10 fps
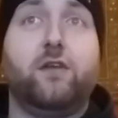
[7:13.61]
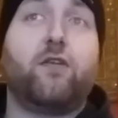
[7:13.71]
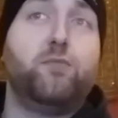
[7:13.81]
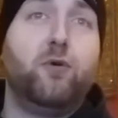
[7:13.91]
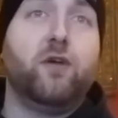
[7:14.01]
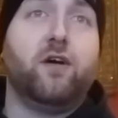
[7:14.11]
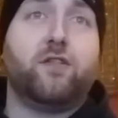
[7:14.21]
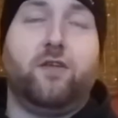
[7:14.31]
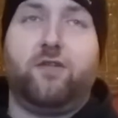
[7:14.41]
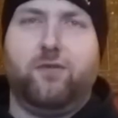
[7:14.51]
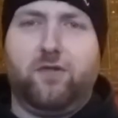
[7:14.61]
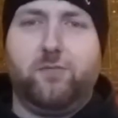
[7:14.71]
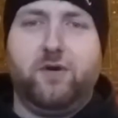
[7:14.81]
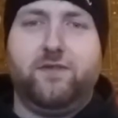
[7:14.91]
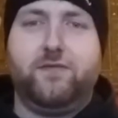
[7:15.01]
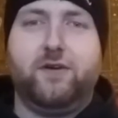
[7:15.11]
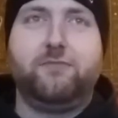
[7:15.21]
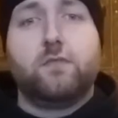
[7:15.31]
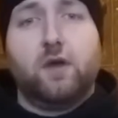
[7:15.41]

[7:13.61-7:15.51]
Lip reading: and a small artist on Spotify.